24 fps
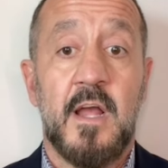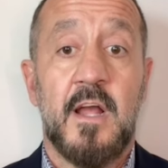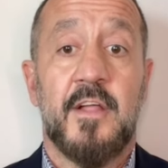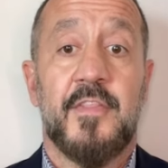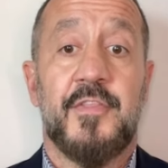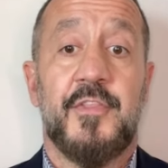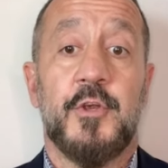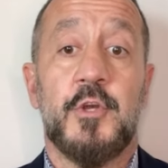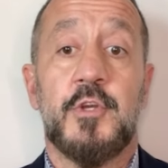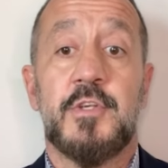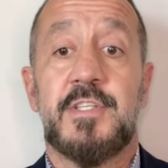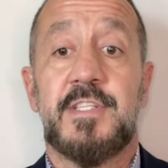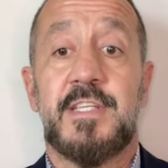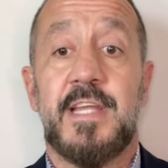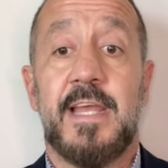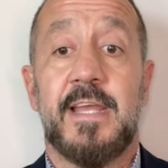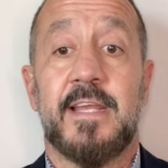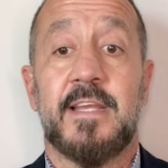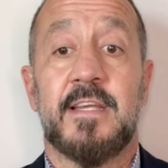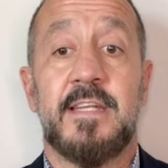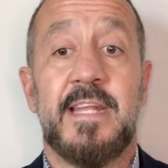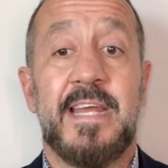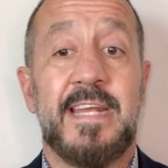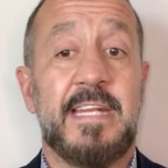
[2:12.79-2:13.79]
Thursday,
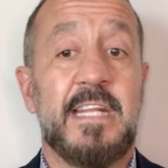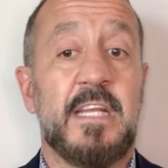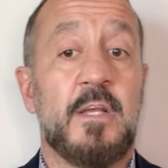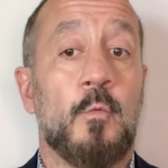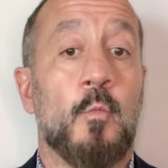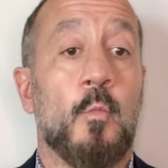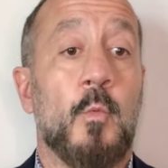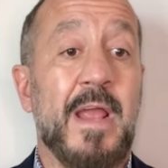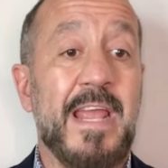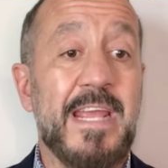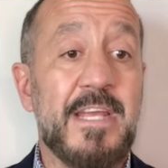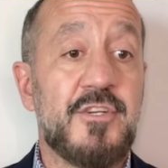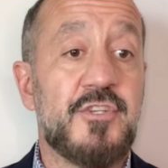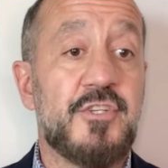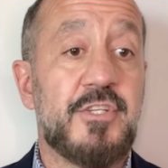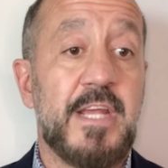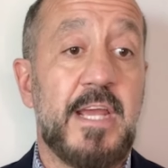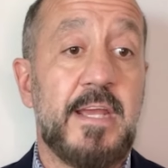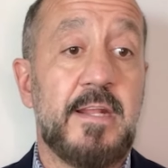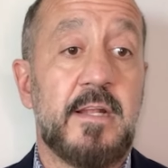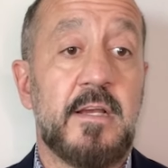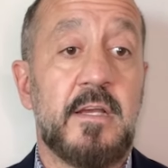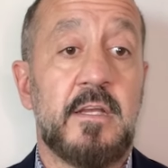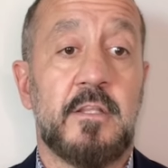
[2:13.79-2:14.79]
Canadian wage
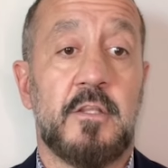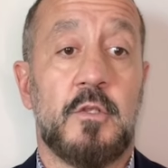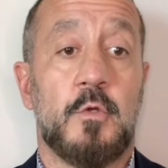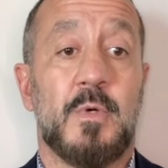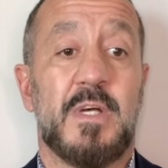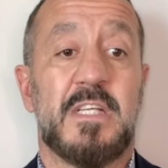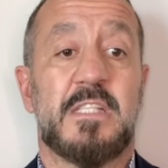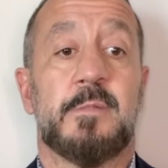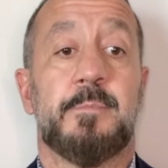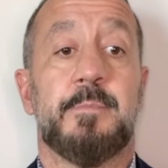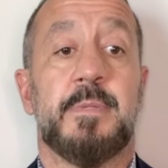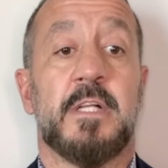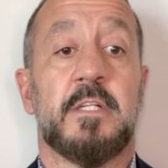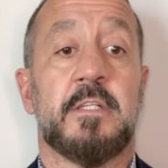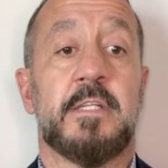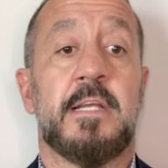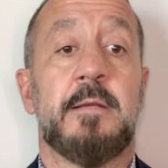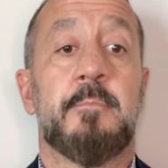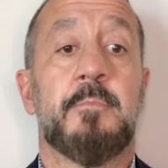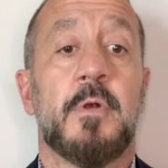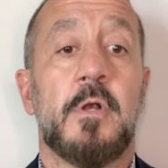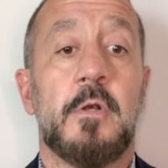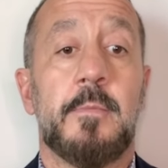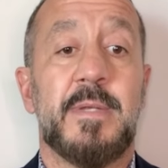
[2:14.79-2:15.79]
data, US building
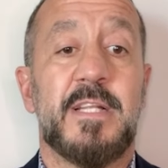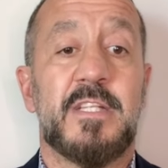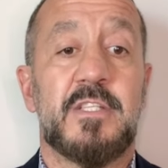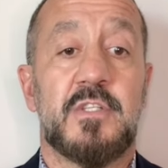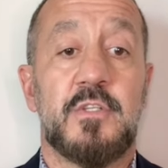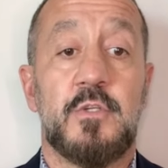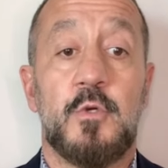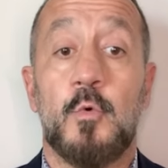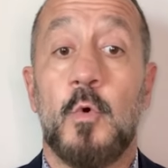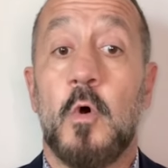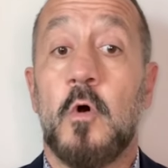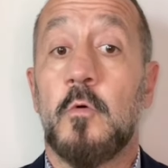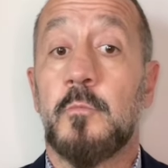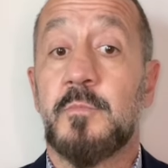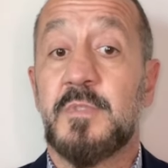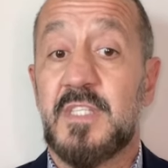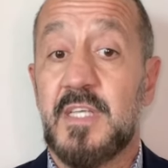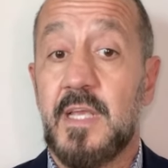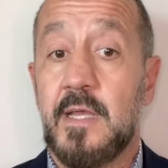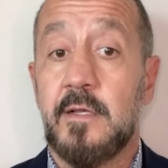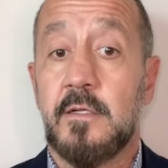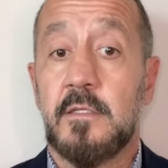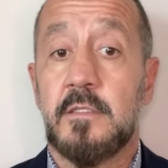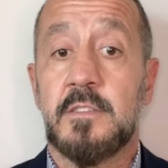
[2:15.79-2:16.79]
permits, new home
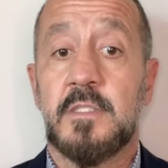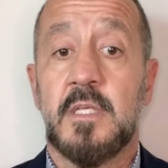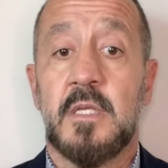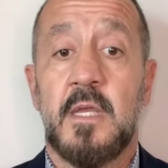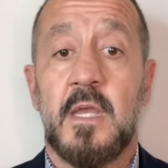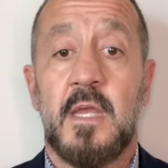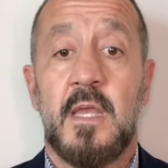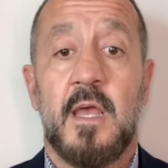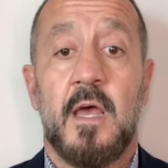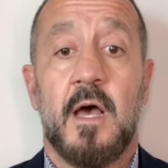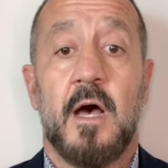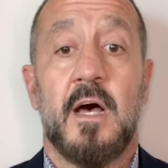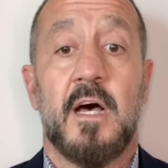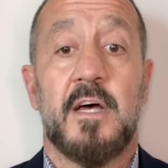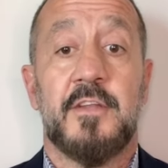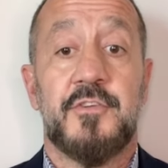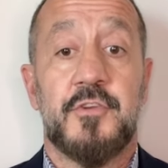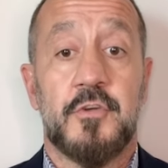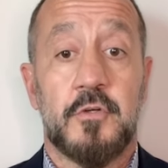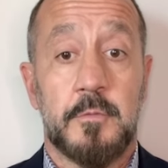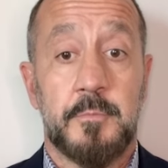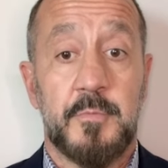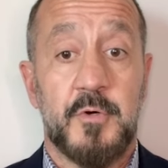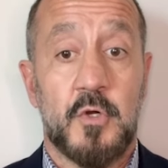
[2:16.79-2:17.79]
sales, uh,
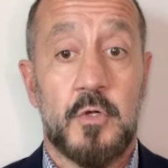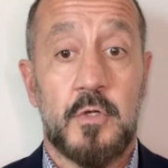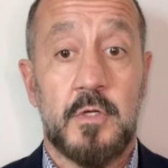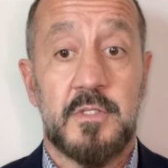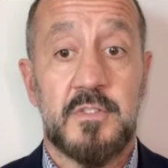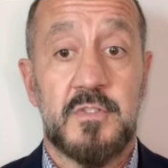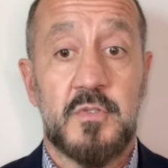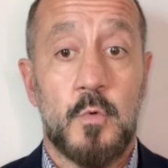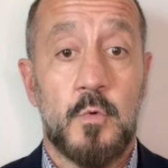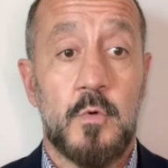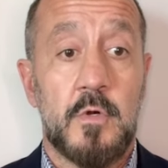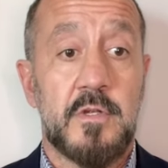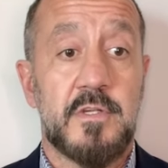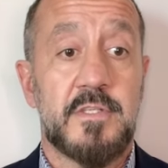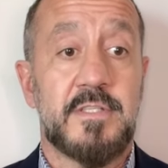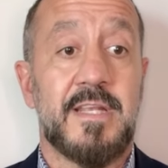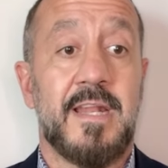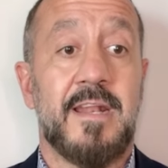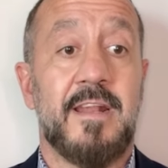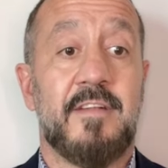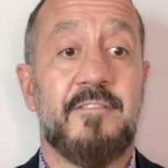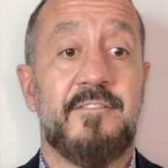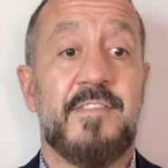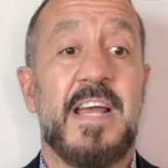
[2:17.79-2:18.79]
durable goods orders, and
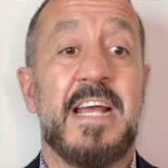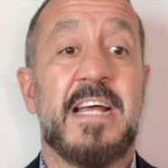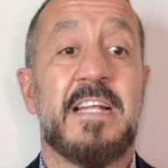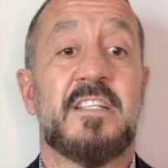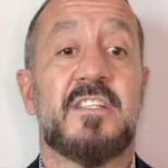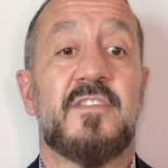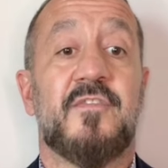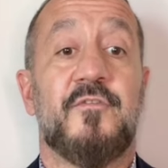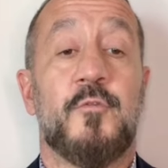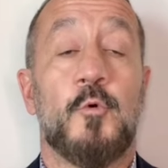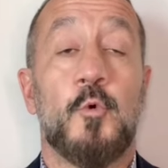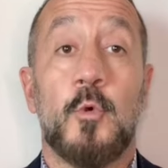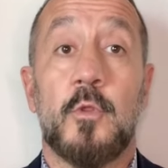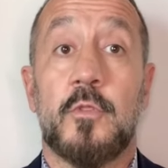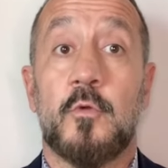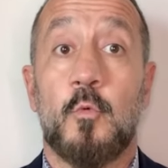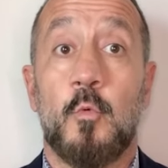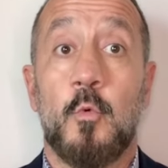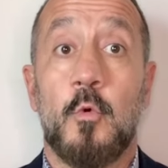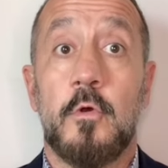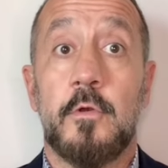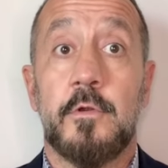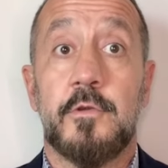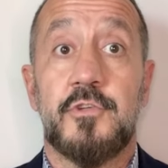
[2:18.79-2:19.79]
advanced fourth
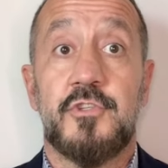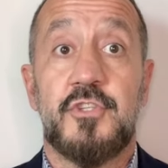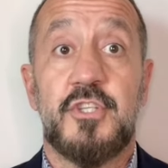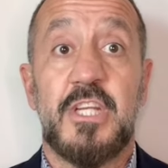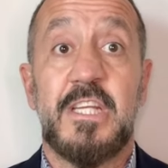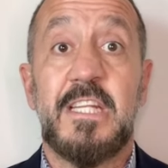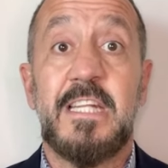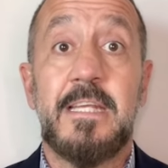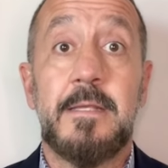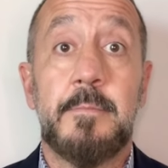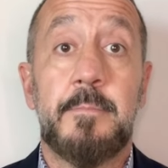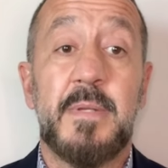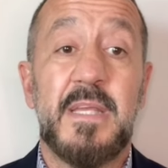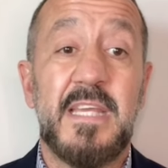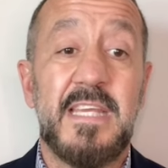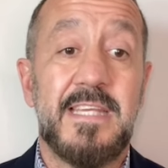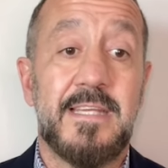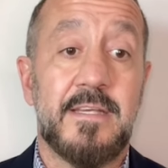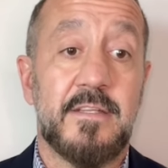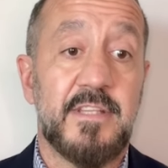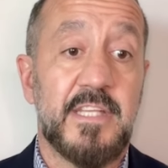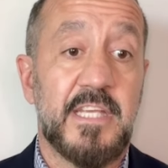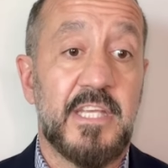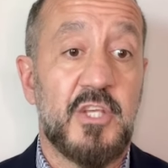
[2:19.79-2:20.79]
quarter GDP
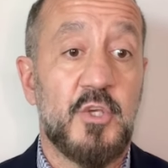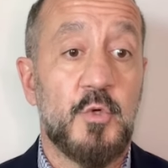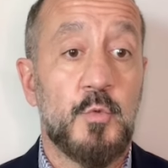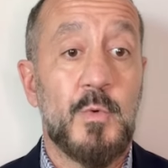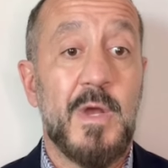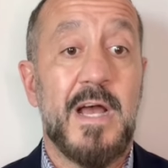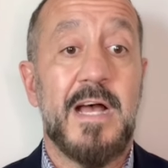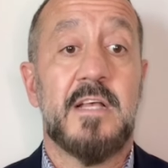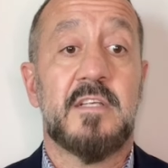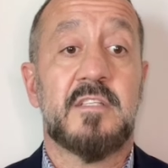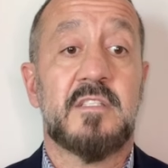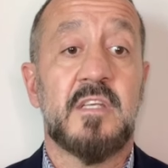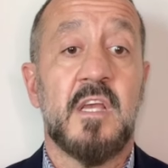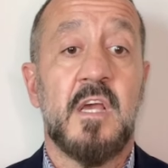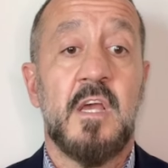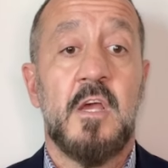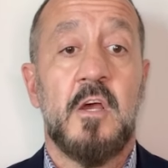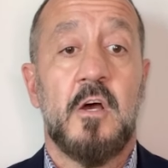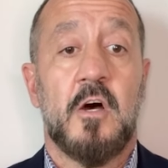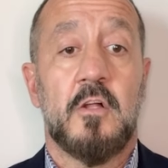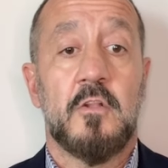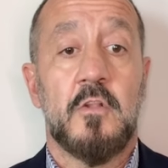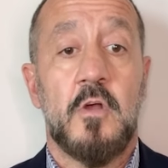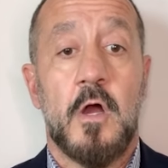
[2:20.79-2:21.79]
in the US,
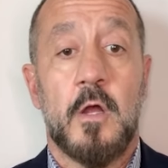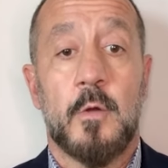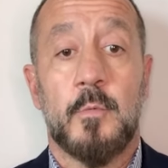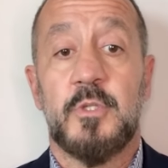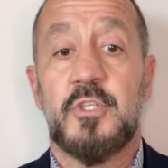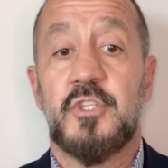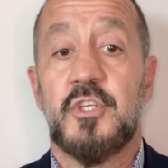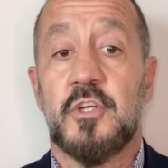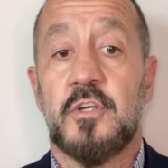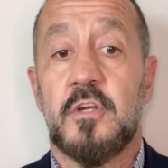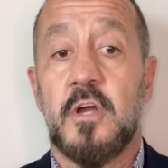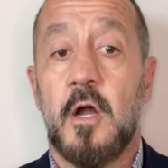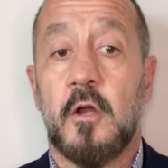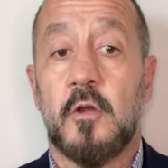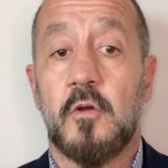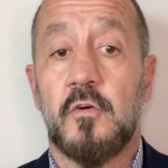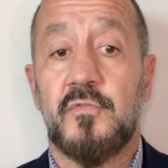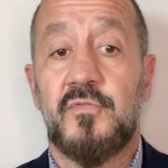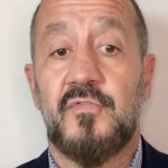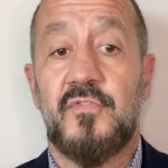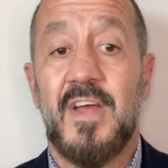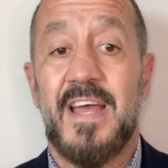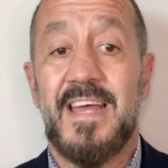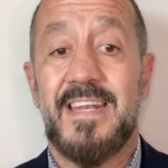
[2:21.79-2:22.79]
along with Chicago
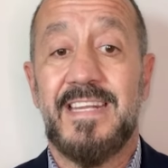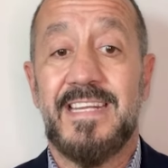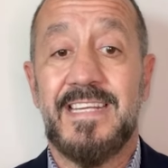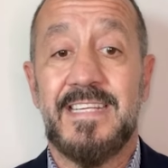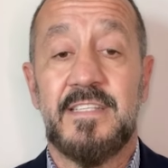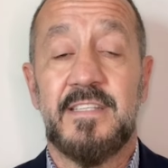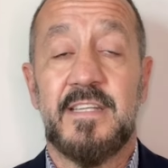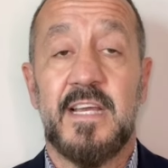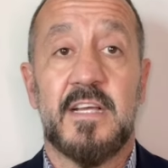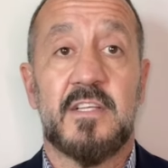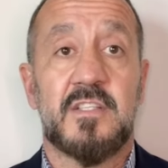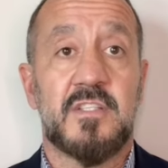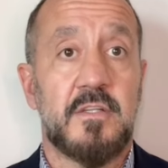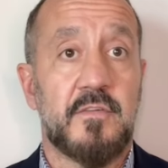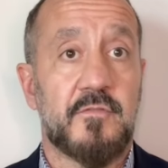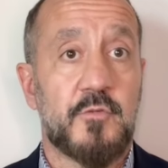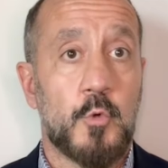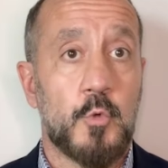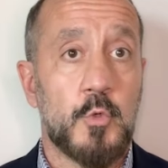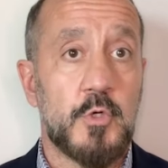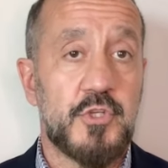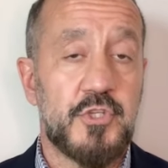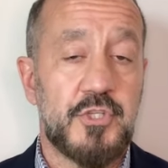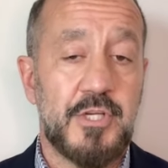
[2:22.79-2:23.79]
Fed index and, of
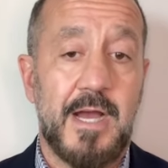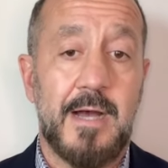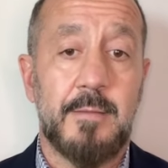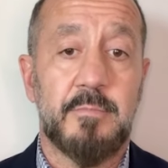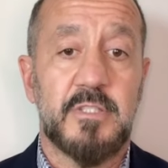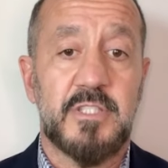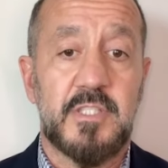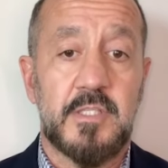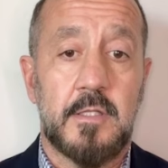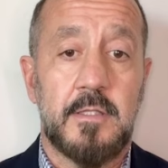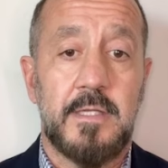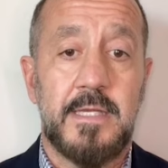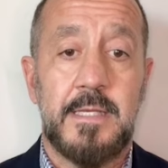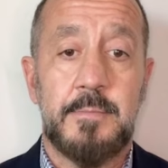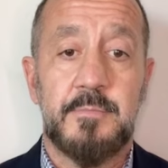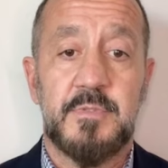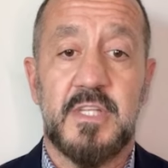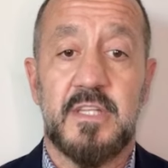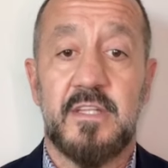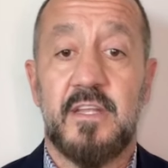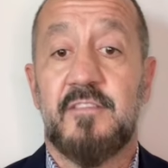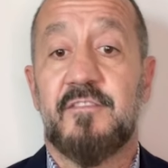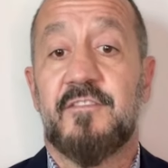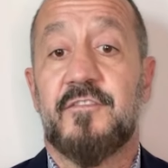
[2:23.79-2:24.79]
course, jobless
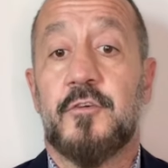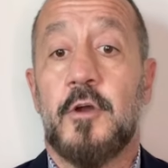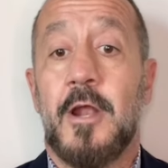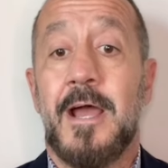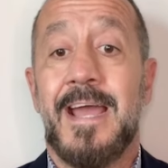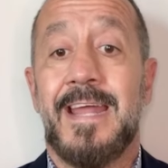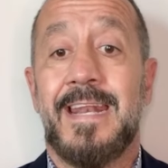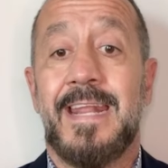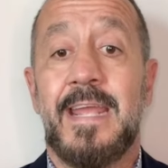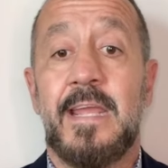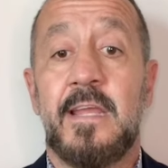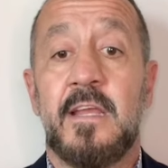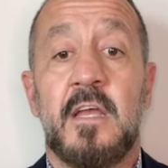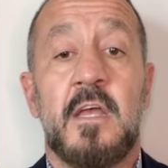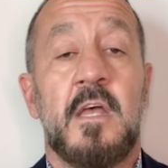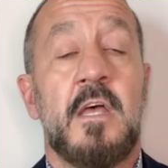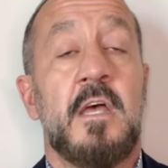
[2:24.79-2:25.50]
claims. And then Friday,